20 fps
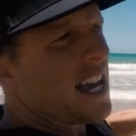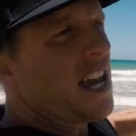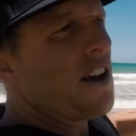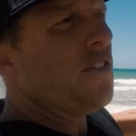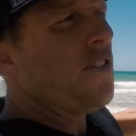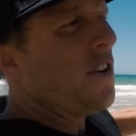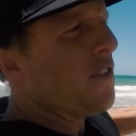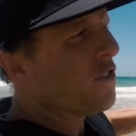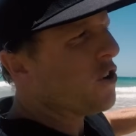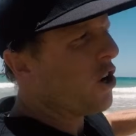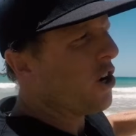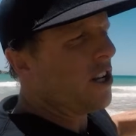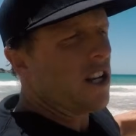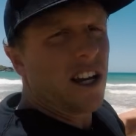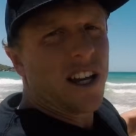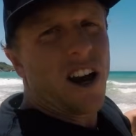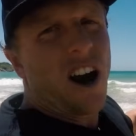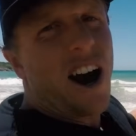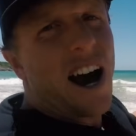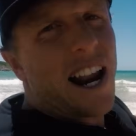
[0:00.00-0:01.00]
if you've got
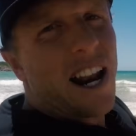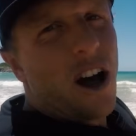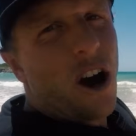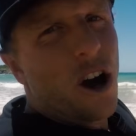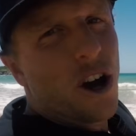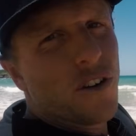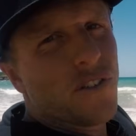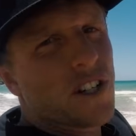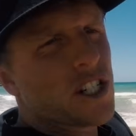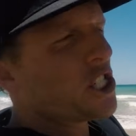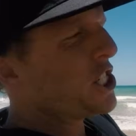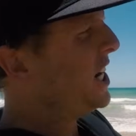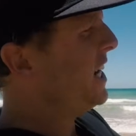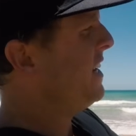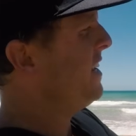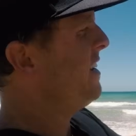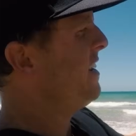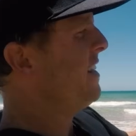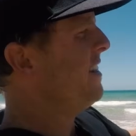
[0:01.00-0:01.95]
your kite oversheeted,